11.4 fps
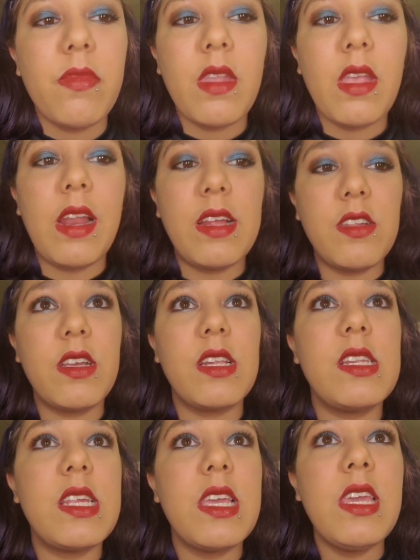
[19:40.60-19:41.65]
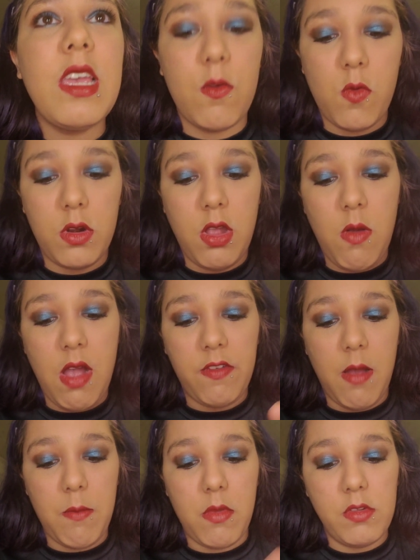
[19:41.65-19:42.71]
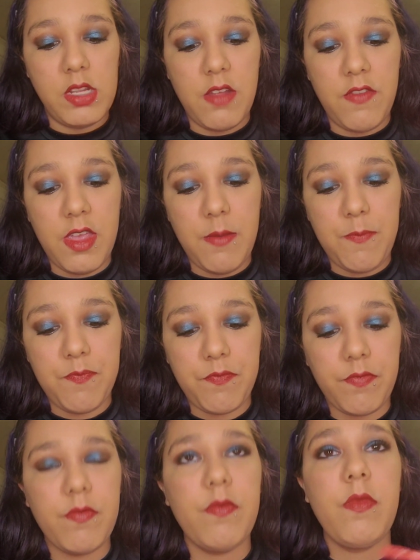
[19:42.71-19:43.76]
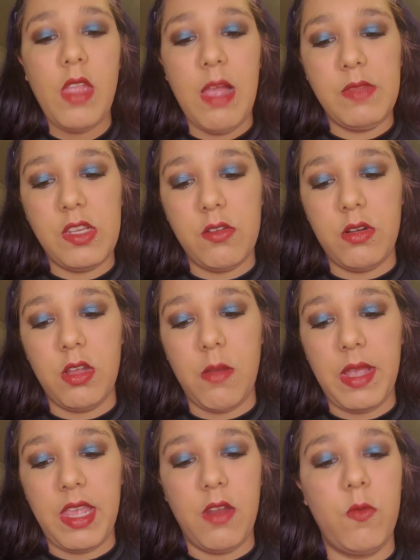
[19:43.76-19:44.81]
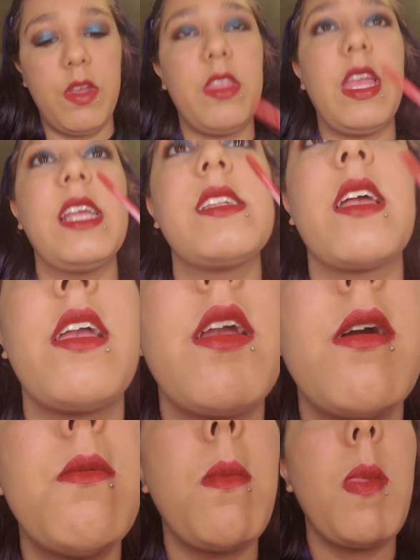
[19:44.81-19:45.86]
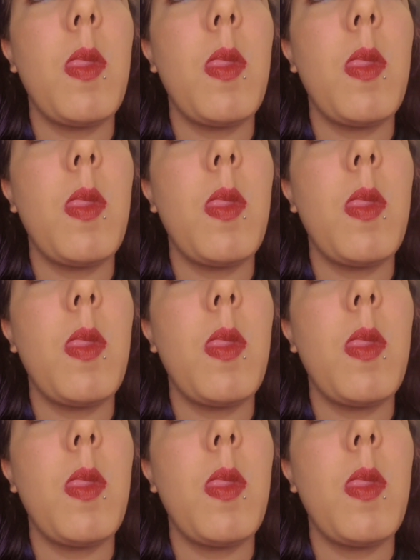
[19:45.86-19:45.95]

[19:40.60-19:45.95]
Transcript: And as you can see, in one coat I've got most of it. I'm still going to go back in with a second coat.